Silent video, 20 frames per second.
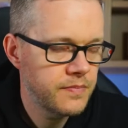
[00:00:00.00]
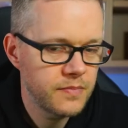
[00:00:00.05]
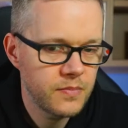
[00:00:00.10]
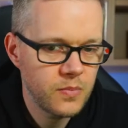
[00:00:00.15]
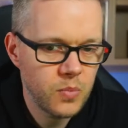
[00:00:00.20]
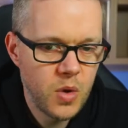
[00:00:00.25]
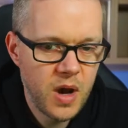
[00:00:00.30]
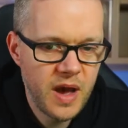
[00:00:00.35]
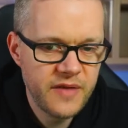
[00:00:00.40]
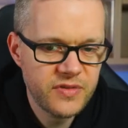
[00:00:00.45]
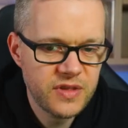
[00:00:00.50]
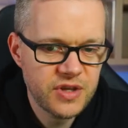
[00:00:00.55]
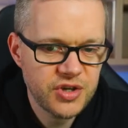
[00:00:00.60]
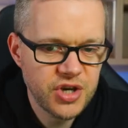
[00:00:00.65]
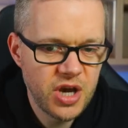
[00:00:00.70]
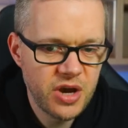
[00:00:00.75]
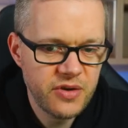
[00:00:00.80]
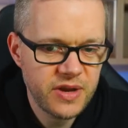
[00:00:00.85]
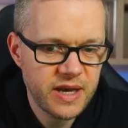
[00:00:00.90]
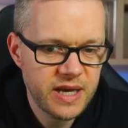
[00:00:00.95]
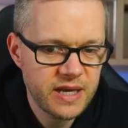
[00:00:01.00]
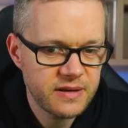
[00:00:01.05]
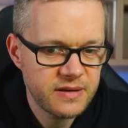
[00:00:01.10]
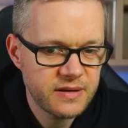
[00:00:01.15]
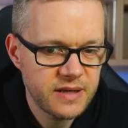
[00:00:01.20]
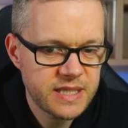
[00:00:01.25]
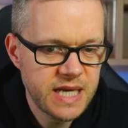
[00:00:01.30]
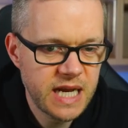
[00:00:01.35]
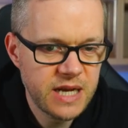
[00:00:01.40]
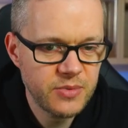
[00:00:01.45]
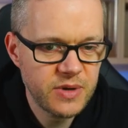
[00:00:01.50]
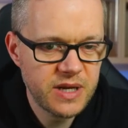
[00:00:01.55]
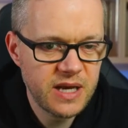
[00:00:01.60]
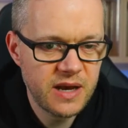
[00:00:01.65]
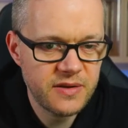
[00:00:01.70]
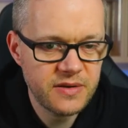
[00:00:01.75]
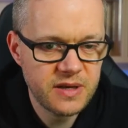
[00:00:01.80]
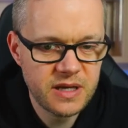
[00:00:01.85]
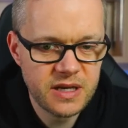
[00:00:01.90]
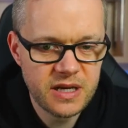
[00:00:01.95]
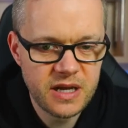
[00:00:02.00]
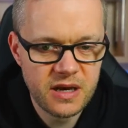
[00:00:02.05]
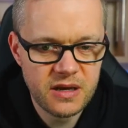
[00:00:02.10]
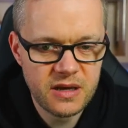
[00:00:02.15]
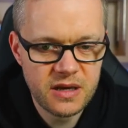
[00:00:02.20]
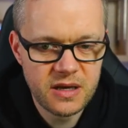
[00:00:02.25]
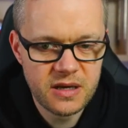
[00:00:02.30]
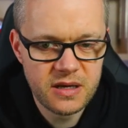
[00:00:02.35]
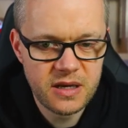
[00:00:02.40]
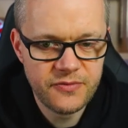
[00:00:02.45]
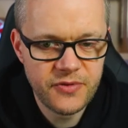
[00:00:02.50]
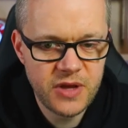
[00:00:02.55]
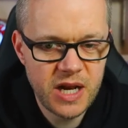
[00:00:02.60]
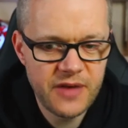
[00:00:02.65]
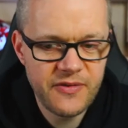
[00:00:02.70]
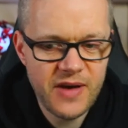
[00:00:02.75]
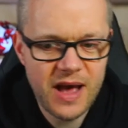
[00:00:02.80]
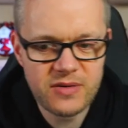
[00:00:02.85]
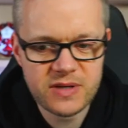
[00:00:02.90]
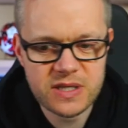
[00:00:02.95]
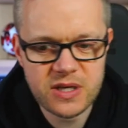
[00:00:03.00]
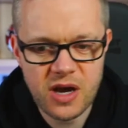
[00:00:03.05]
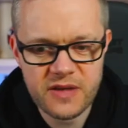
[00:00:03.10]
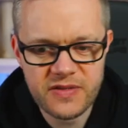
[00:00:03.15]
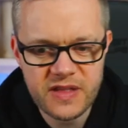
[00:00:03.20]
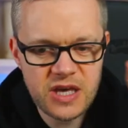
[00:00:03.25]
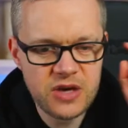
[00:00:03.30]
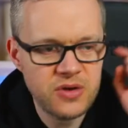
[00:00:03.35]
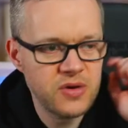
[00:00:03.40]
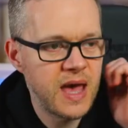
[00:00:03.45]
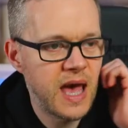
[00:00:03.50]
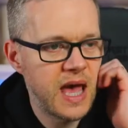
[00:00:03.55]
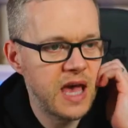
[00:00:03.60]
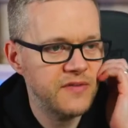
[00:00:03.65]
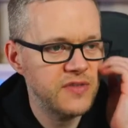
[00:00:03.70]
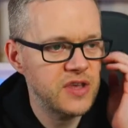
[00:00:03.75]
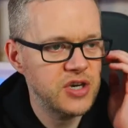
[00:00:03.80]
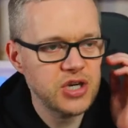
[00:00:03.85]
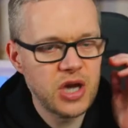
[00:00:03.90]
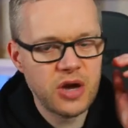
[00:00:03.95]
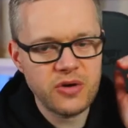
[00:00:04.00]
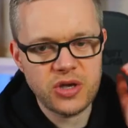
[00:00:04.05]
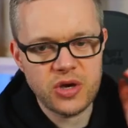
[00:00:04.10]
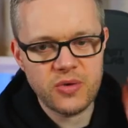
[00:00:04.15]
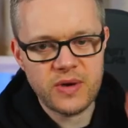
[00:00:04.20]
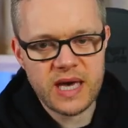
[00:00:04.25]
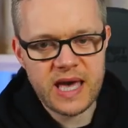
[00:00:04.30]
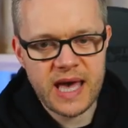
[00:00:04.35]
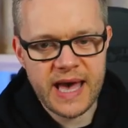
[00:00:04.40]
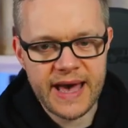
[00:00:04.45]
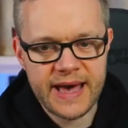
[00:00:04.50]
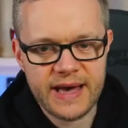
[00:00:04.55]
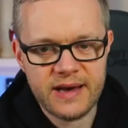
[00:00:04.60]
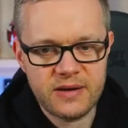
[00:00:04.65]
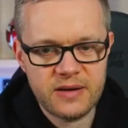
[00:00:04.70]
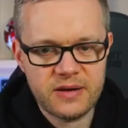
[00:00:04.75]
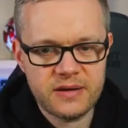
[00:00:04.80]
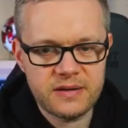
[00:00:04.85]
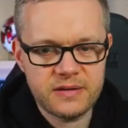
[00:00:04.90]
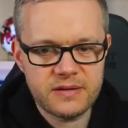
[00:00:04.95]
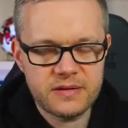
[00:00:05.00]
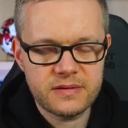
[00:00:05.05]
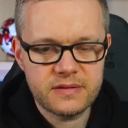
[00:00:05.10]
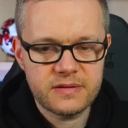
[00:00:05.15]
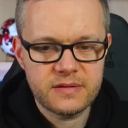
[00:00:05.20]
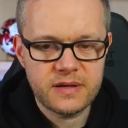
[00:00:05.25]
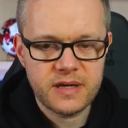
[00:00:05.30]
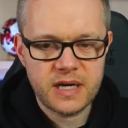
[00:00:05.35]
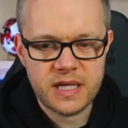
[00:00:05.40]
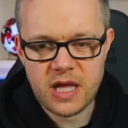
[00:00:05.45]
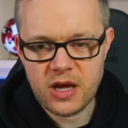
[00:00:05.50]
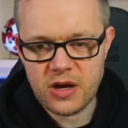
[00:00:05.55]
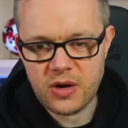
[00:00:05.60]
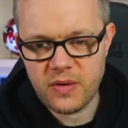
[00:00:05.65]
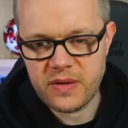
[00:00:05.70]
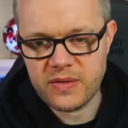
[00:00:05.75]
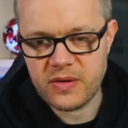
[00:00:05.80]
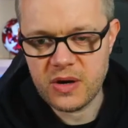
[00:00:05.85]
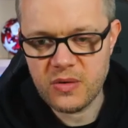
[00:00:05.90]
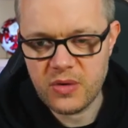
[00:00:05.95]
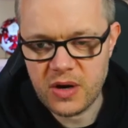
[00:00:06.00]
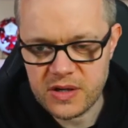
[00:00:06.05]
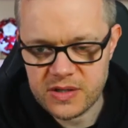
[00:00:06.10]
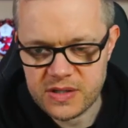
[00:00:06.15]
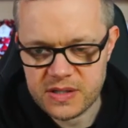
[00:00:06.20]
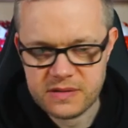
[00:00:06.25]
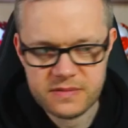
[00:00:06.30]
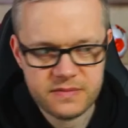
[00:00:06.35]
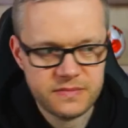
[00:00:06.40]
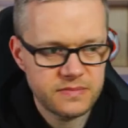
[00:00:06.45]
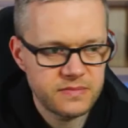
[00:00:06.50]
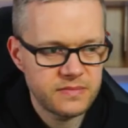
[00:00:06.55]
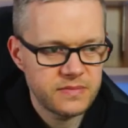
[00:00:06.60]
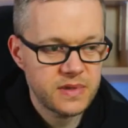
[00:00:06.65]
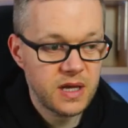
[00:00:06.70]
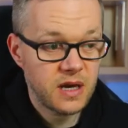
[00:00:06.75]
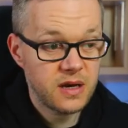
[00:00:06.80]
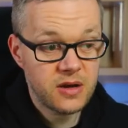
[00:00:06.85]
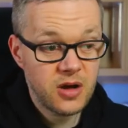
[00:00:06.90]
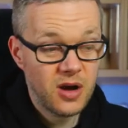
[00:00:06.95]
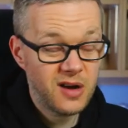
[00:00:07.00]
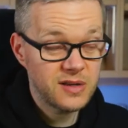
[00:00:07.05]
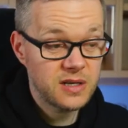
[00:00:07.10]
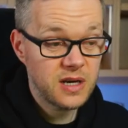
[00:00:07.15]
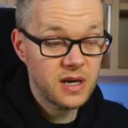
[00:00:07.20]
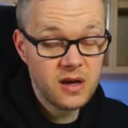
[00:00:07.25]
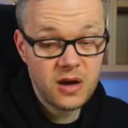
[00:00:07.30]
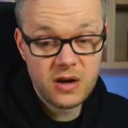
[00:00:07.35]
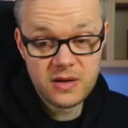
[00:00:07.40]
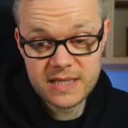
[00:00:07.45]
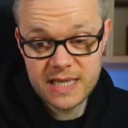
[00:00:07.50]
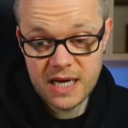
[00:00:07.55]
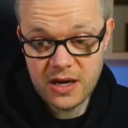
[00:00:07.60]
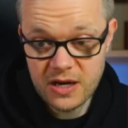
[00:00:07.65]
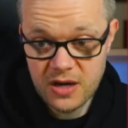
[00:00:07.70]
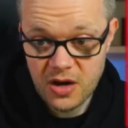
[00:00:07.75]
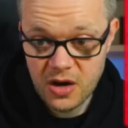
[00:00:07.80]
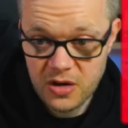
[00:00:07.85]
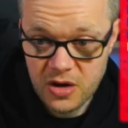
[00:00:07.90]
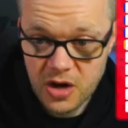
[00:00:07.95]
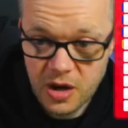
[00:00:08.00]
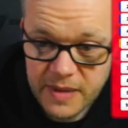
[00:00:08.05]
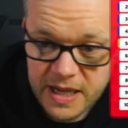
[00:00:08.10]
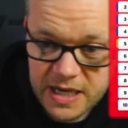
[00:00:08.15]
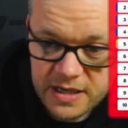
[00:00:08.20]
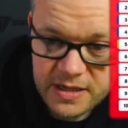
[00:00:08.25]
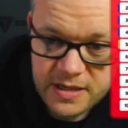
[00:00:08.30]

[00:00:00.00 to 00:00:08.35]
Why haven't they shown it? Has anybody, you know, if you live outside the U K, have they shown you it yet? I don't know whether it was. I can't. I can't tell. I can't comment.